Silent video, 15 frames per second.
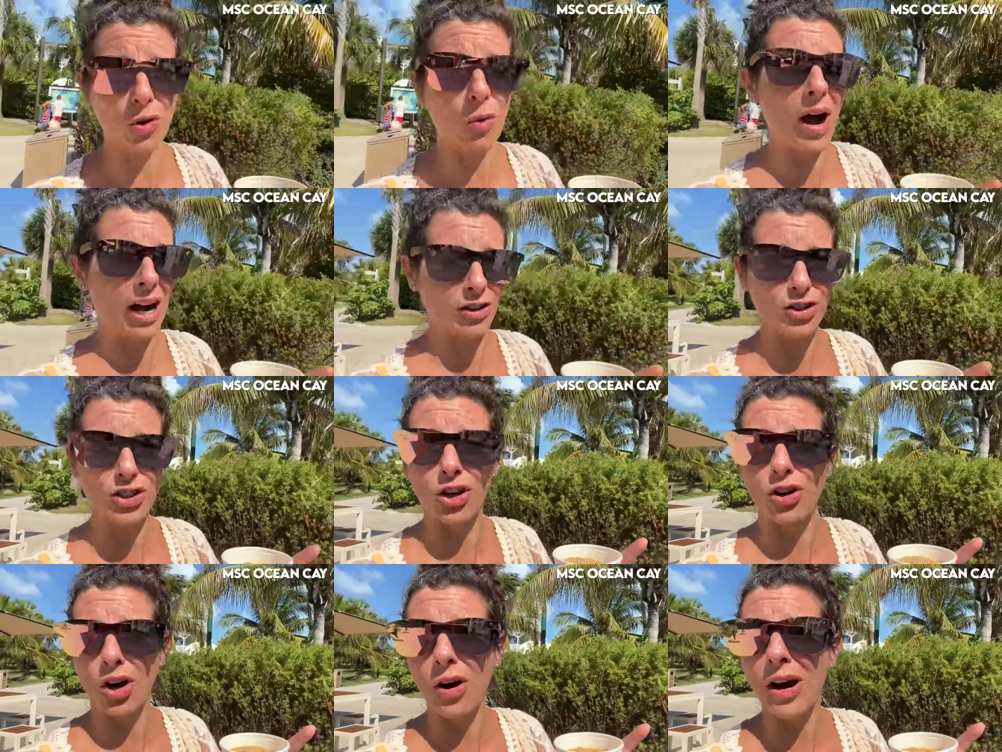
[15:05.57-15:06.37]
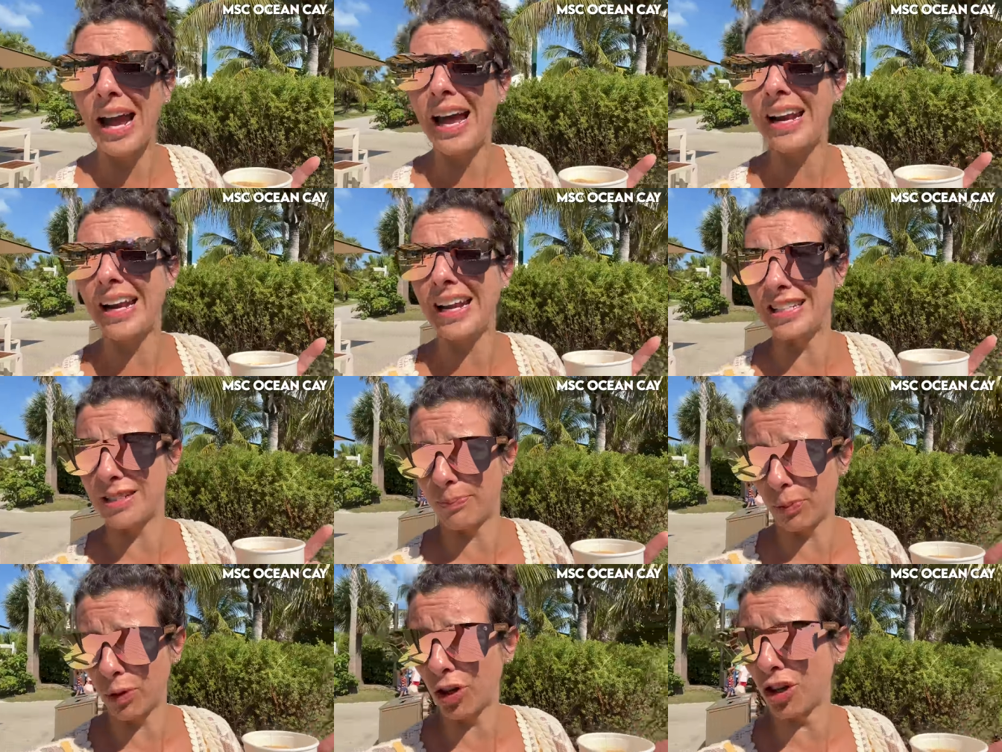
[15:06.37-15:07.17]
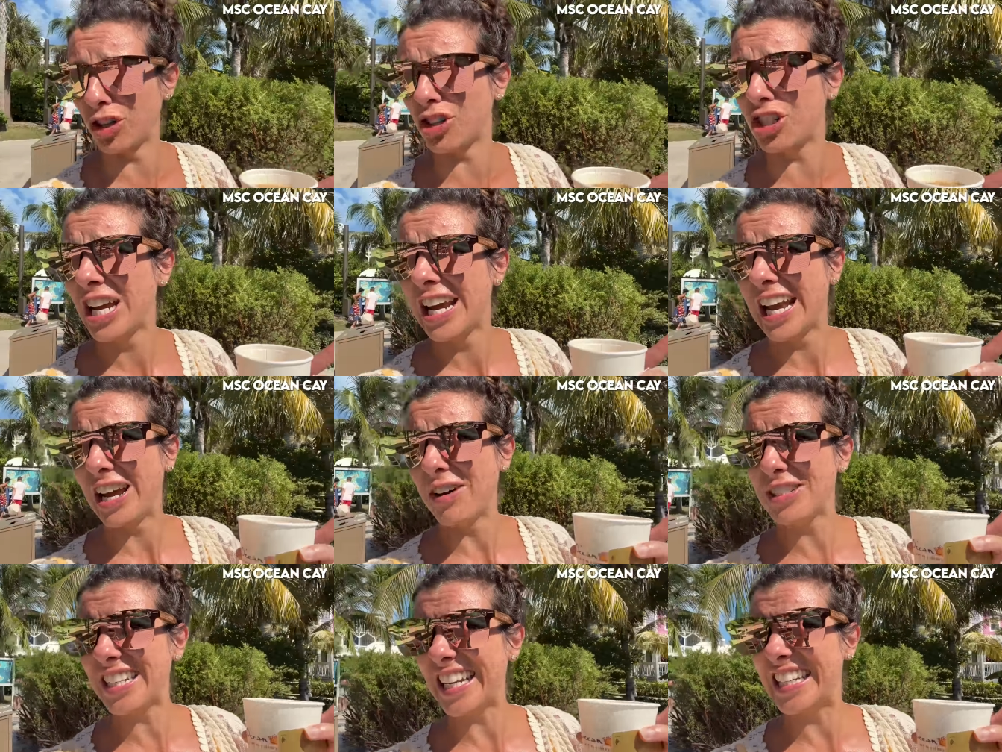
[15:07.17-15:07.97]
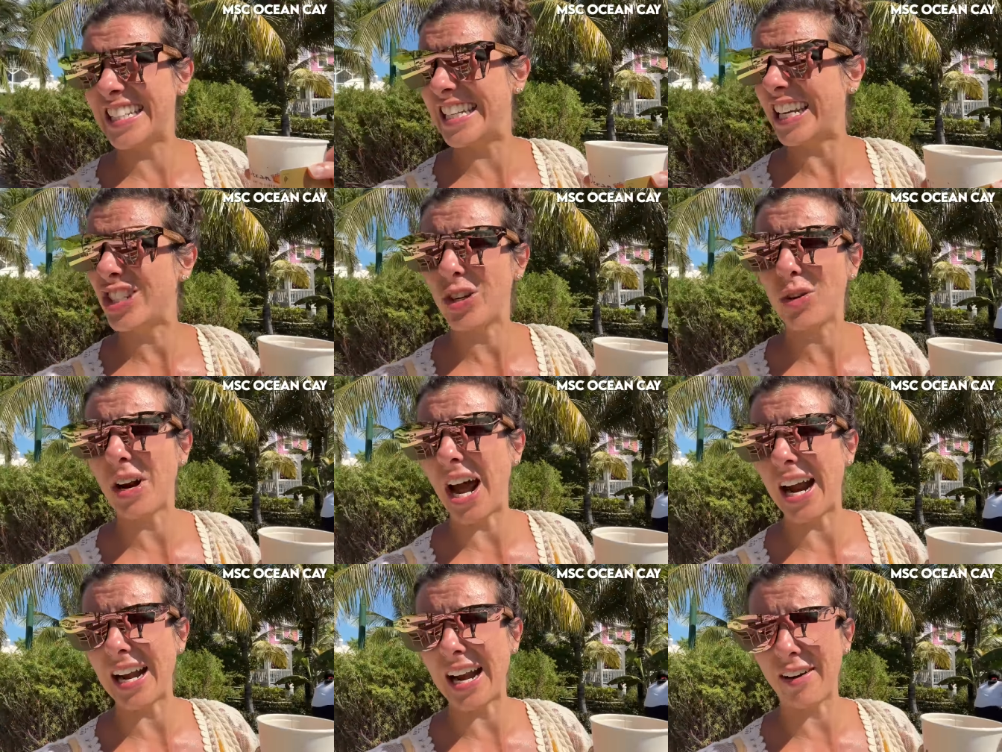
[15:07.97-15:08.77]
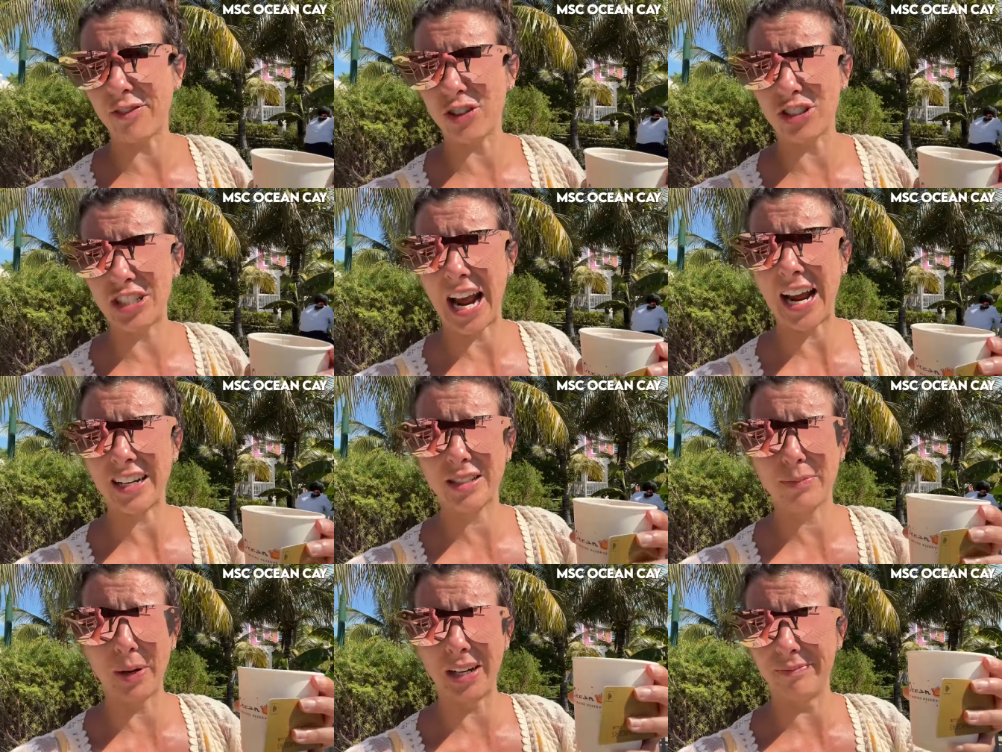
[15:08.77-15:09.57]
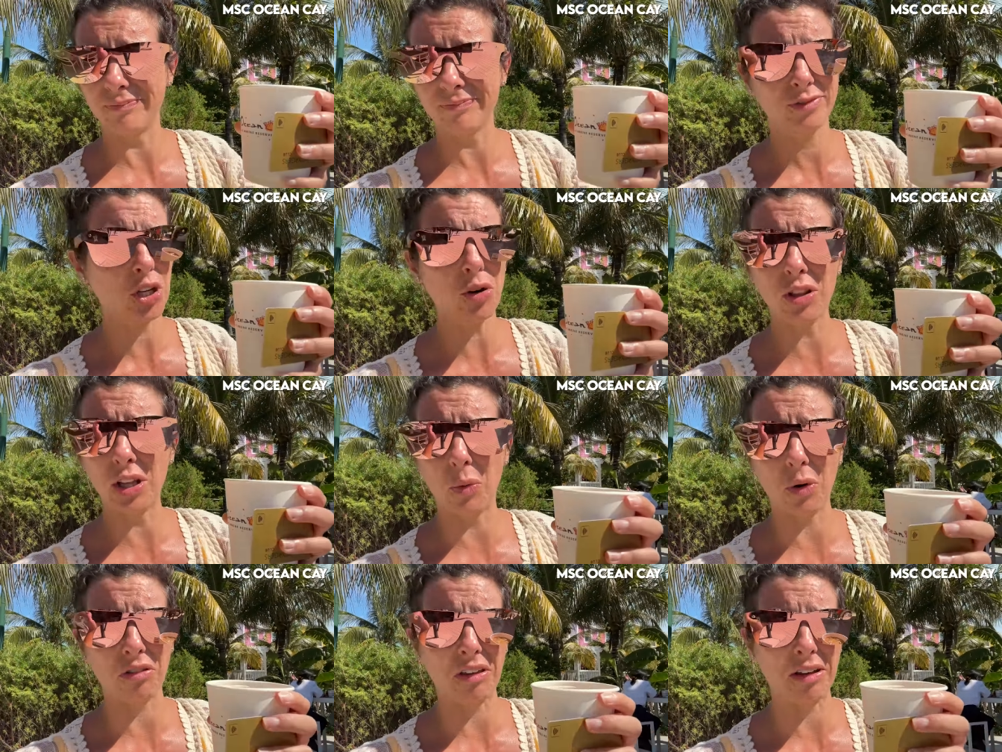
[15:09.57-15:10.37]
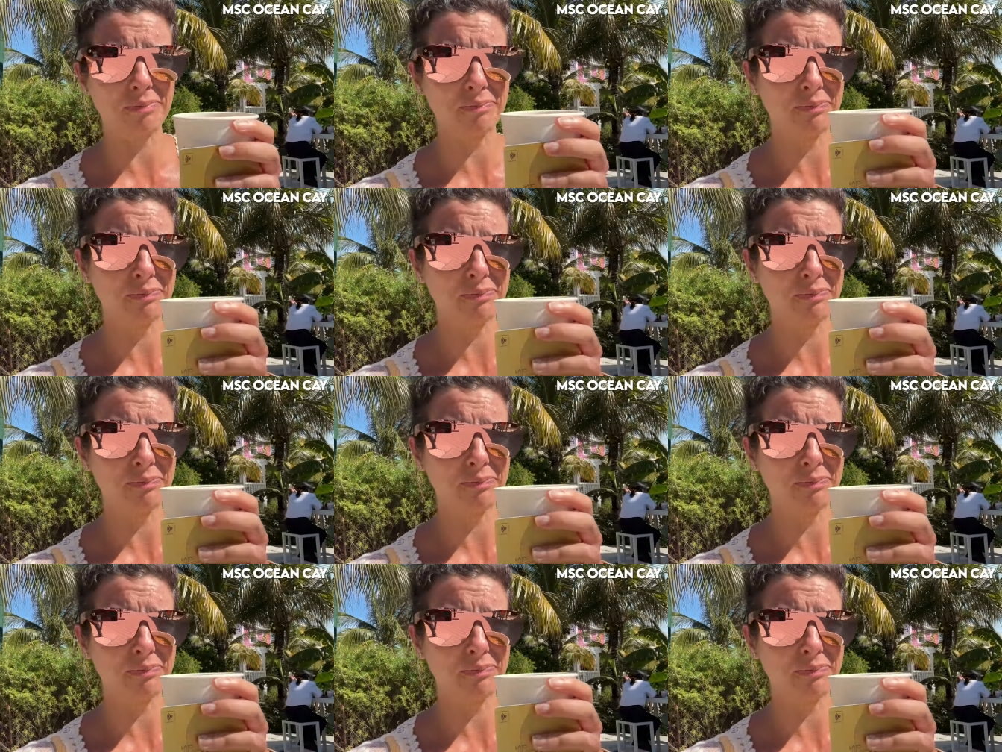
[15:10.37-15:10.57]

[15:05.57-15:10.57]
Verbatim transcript: while. So go ahead and splurge. It was like 609 after tax, but totally worth it.